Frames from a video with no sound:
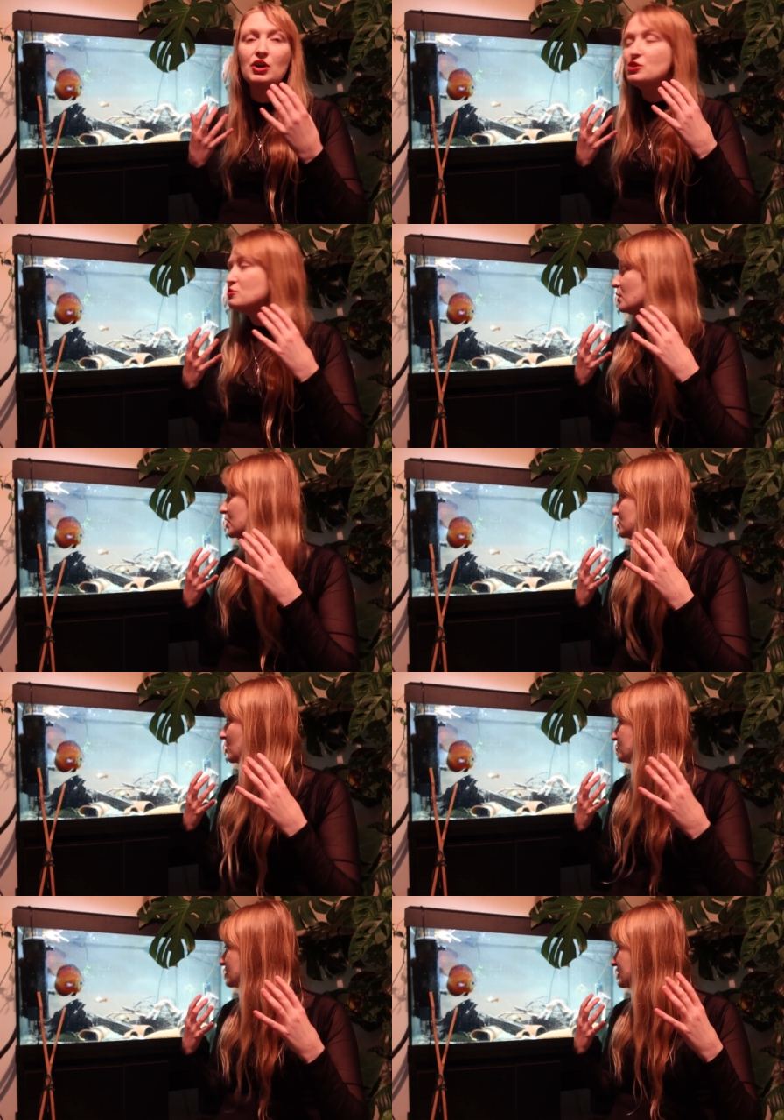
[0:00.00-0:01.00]
You might
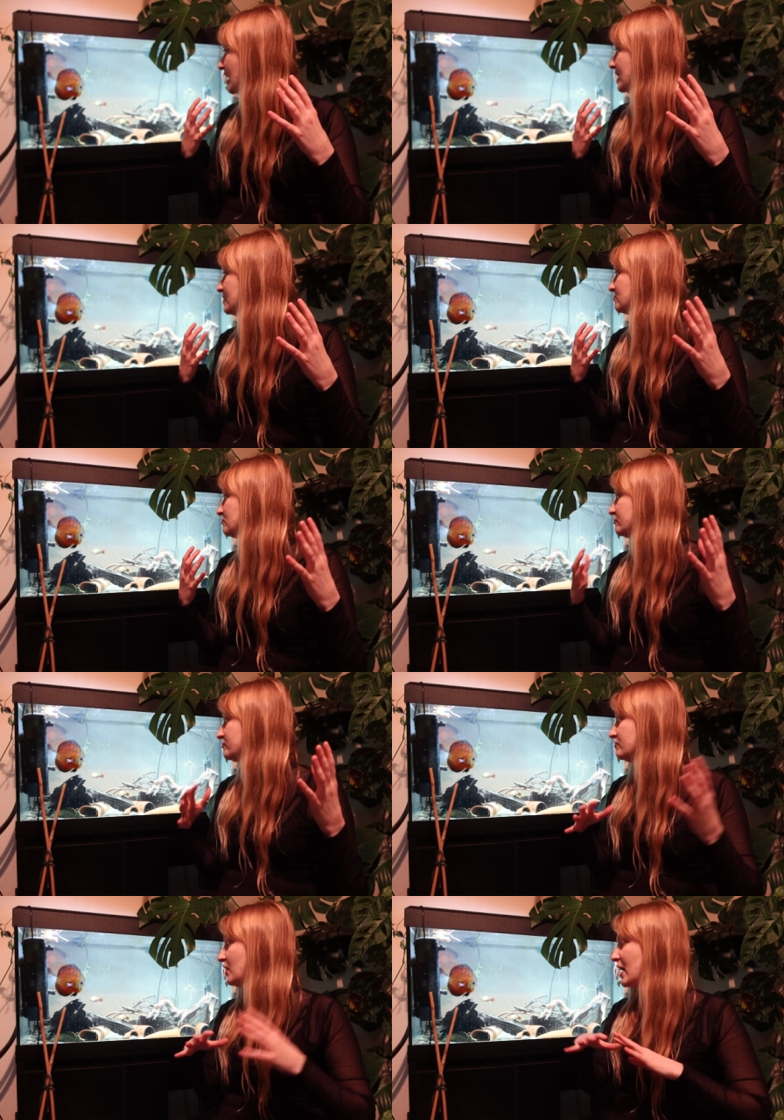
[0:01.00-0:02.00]
notice that in
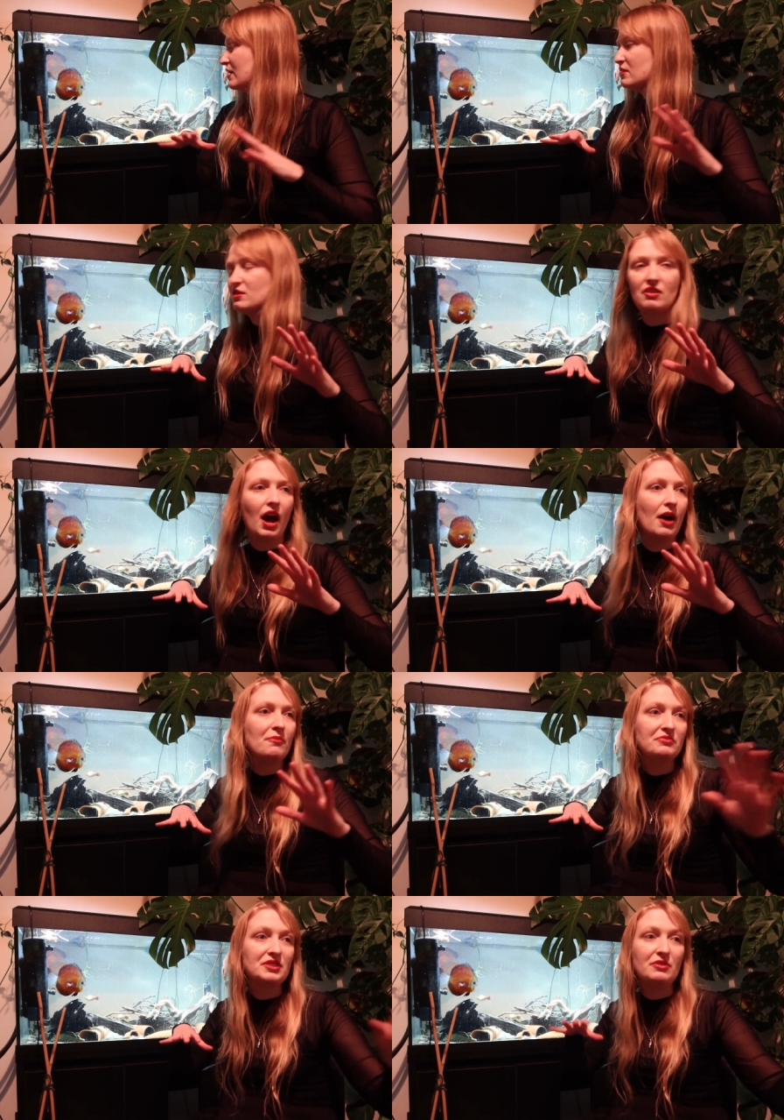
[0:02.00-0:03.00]

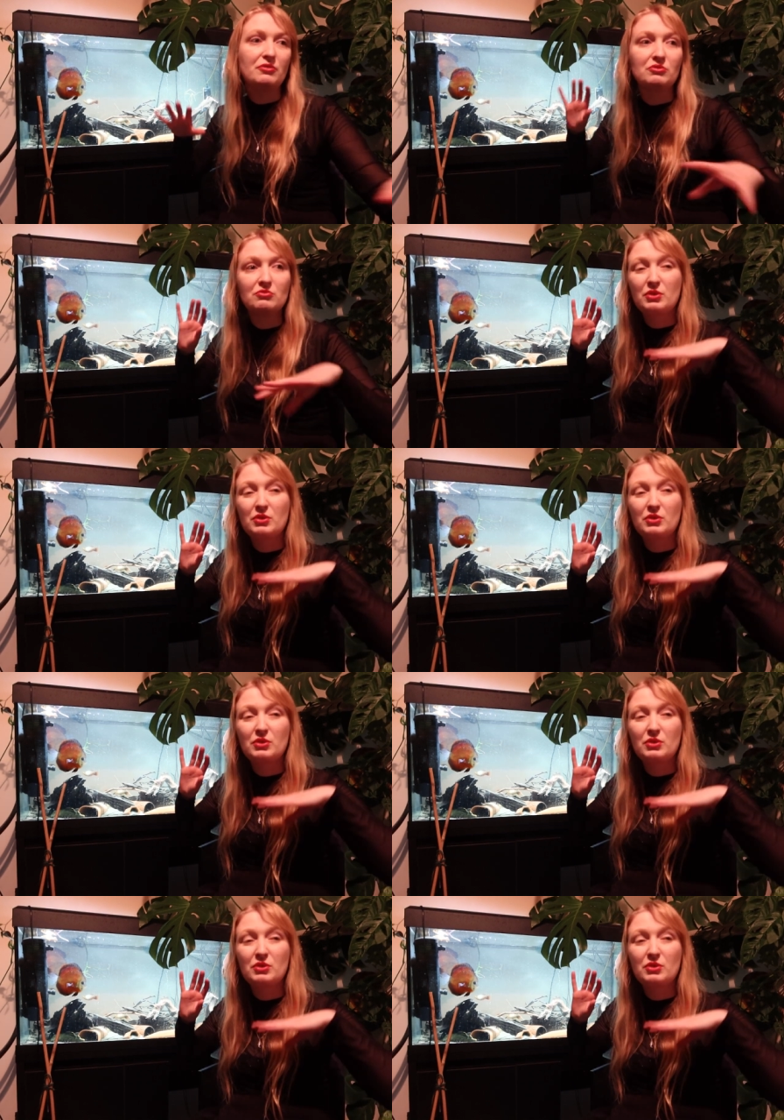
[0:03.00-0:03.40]
different